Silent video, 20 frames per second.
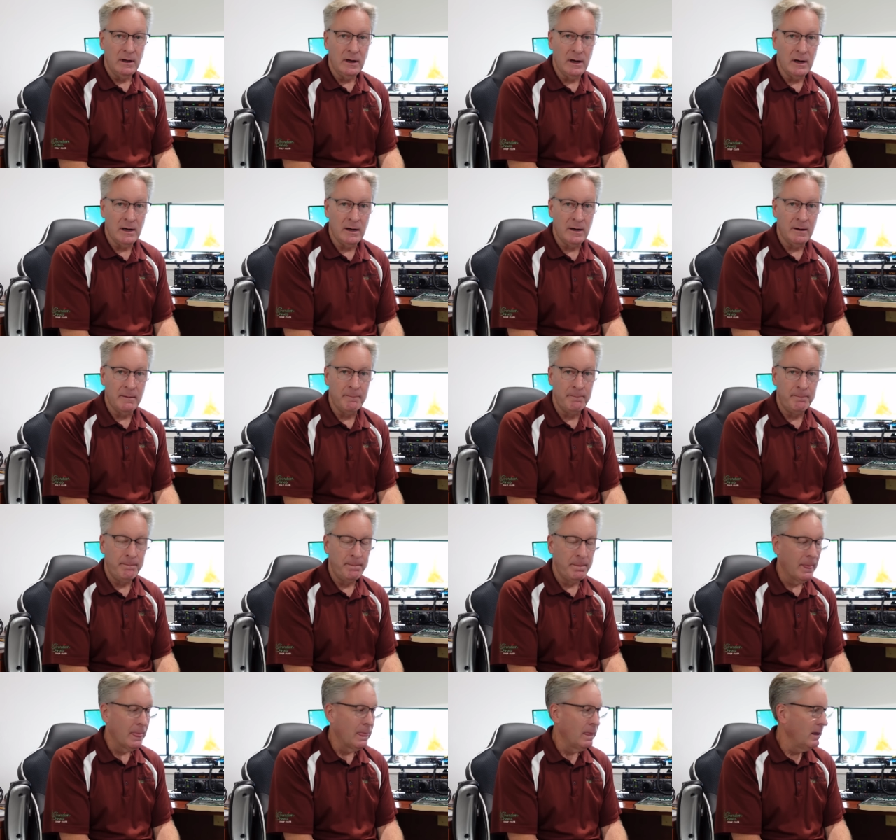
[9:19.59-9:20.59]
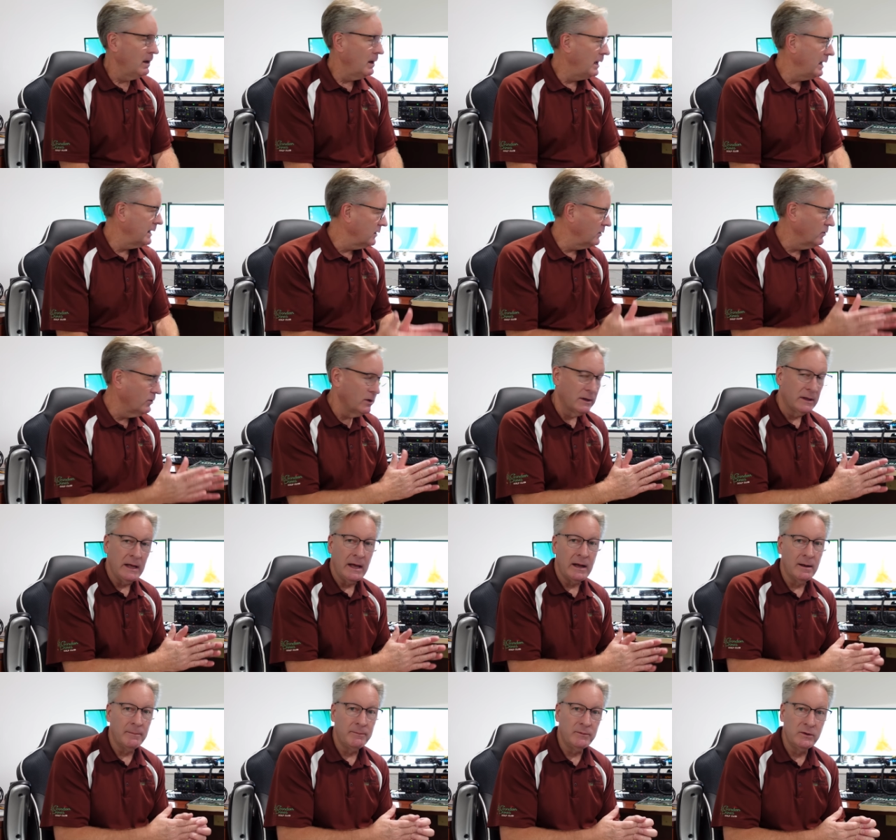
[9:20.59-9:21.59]
I can hook
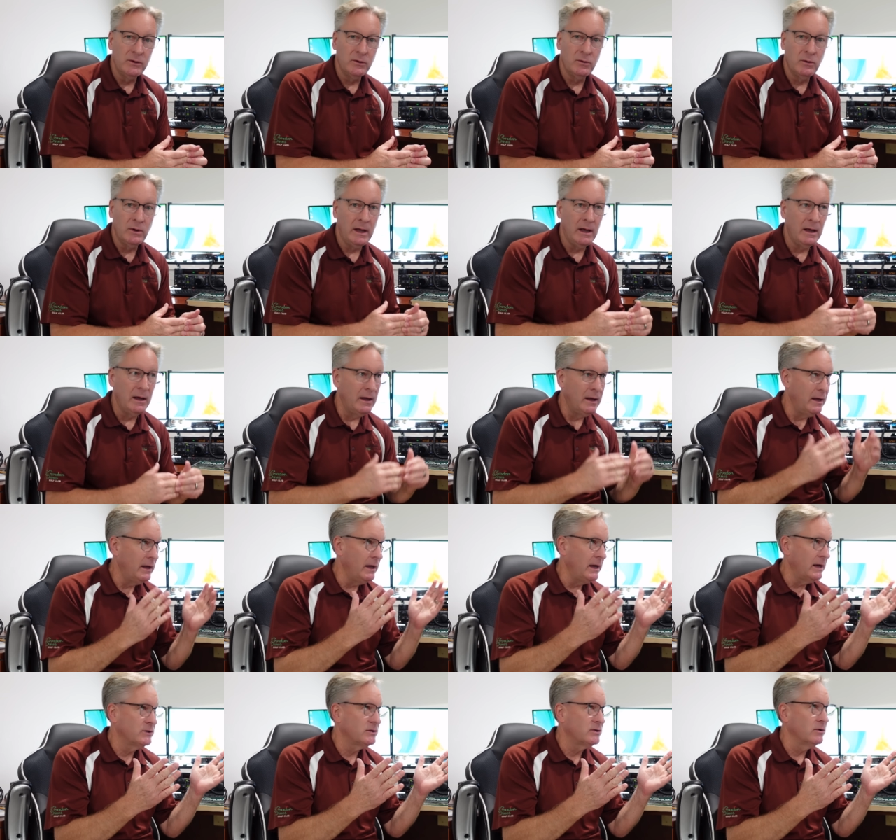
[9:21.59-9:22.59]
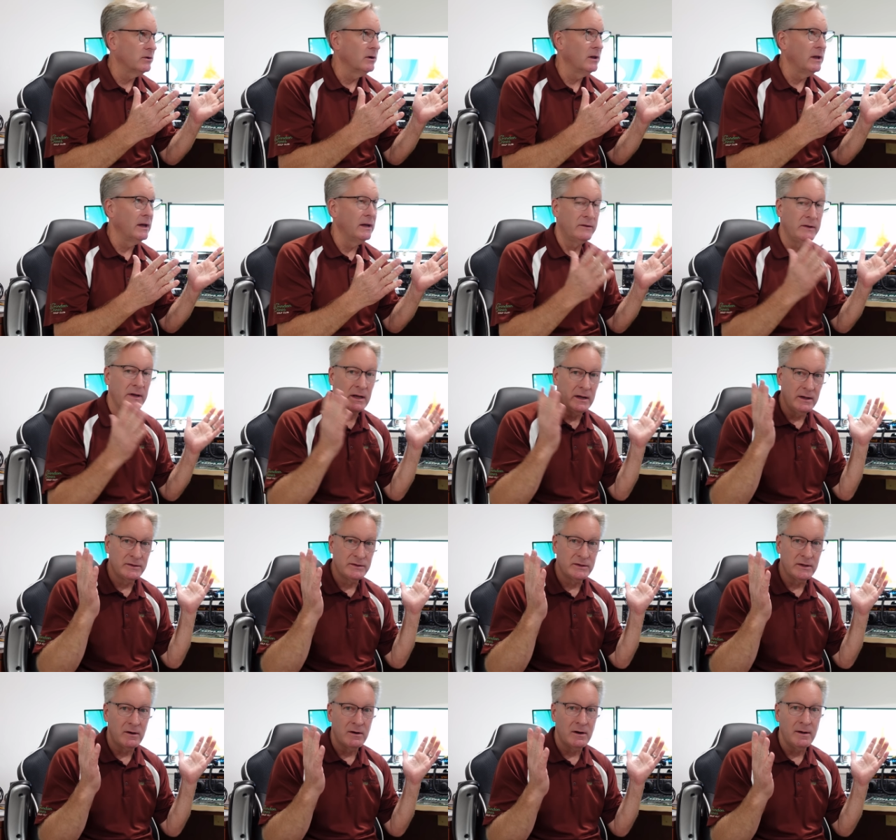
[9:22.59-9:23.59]
that up to external
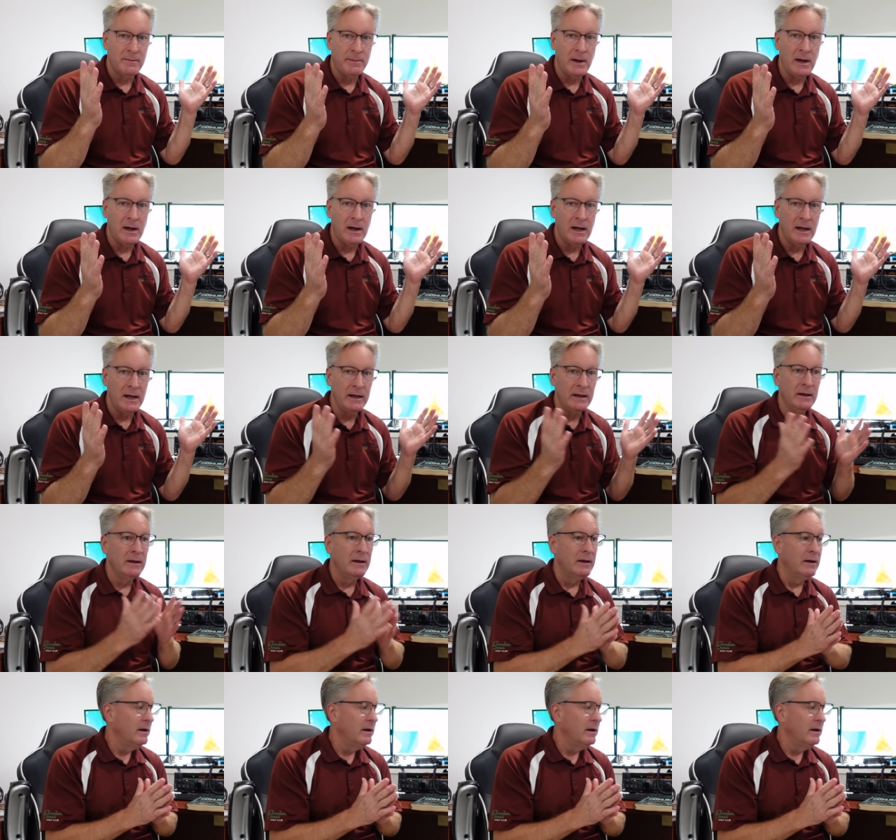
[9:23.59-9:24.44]
antennas that are up high,